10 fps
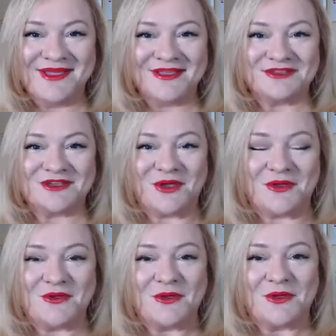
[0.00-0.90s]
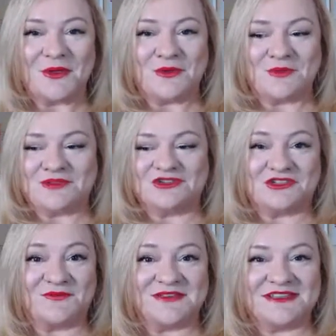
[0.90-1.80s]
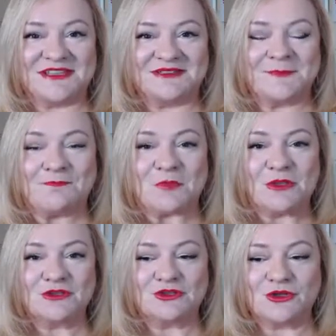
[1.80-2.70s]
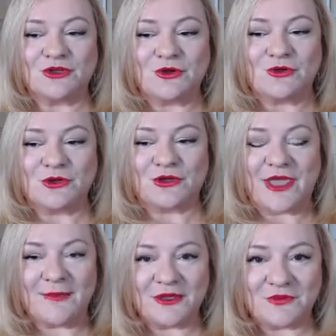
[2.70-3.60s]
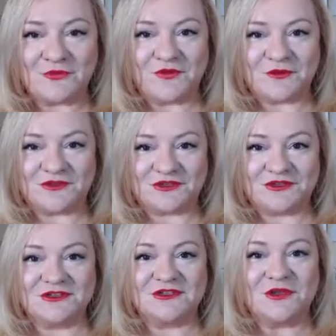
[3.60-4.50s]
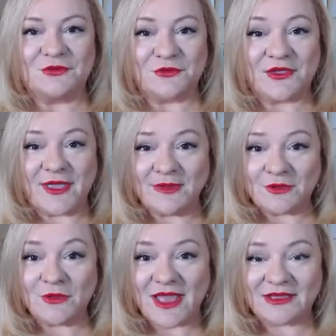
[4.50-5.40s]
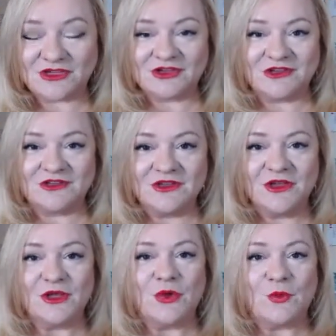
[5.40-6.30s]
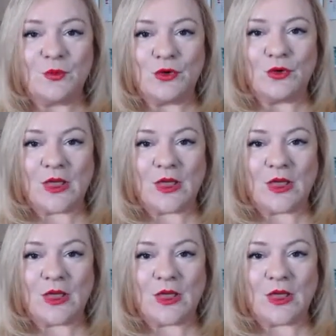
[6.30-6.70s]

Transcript: So it's just physics. So your chemical filters, through chemical action, will